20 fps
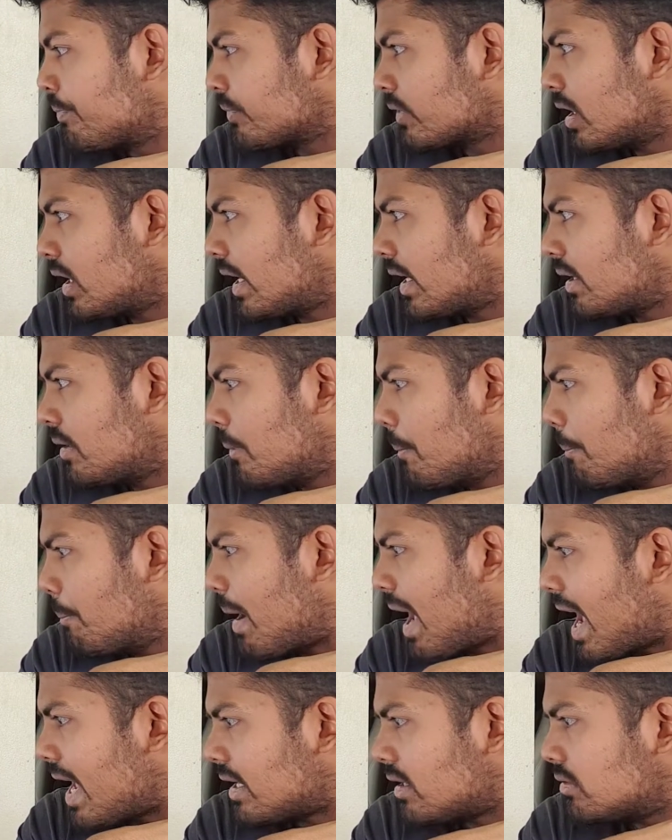Like,
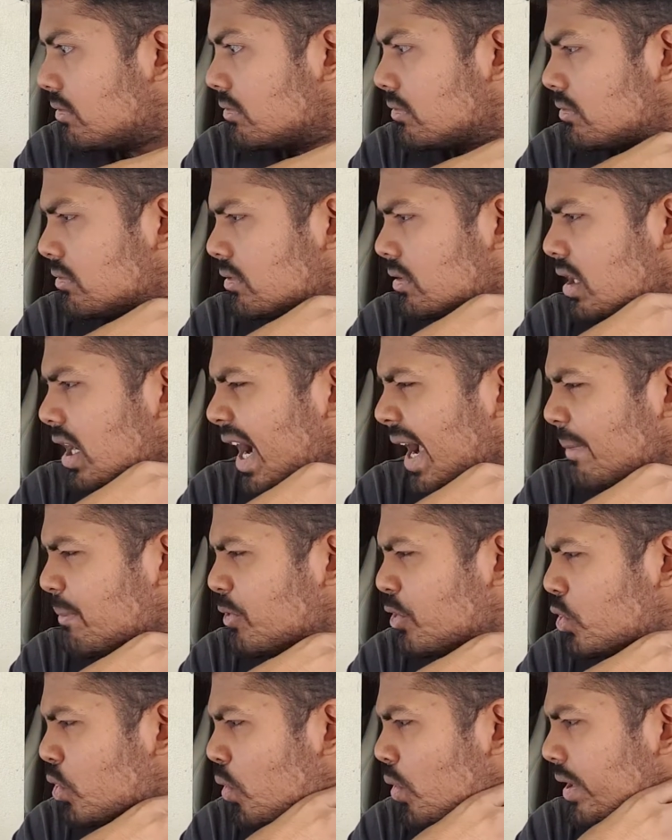Ban, I'm
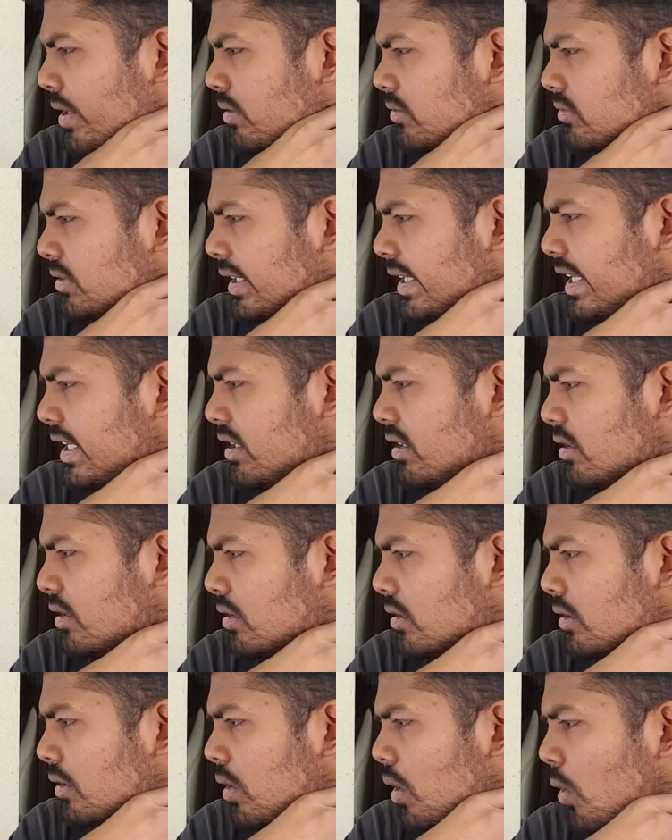sure he
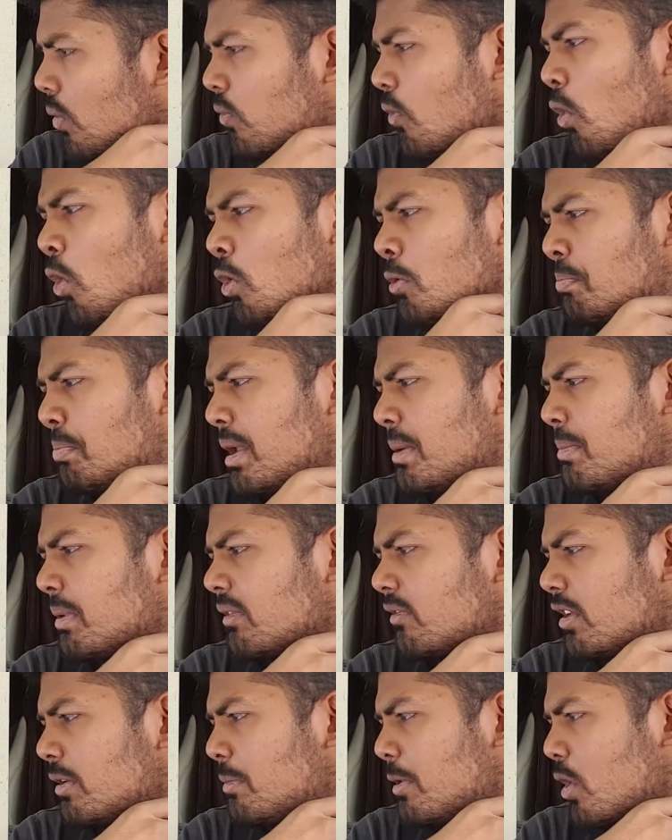of all people
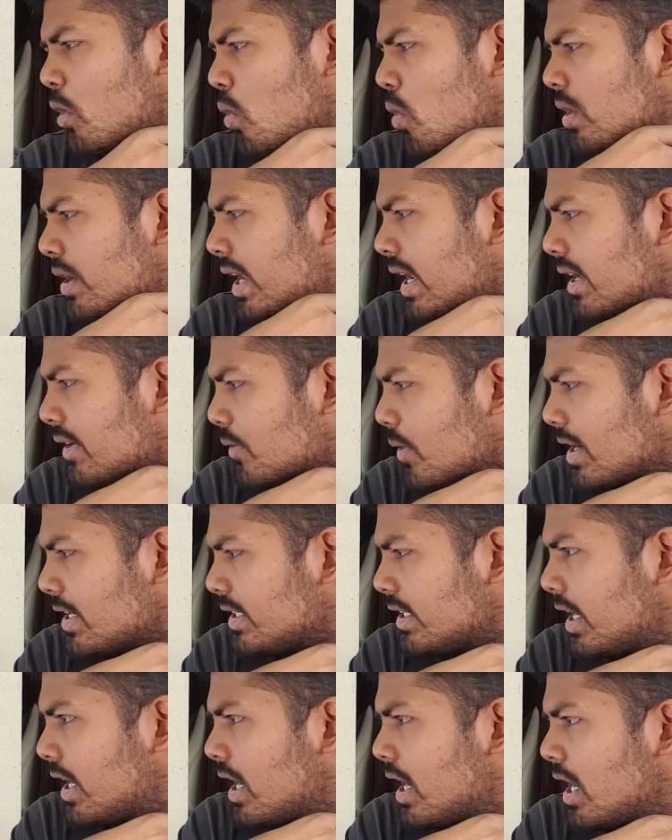will be okay, right?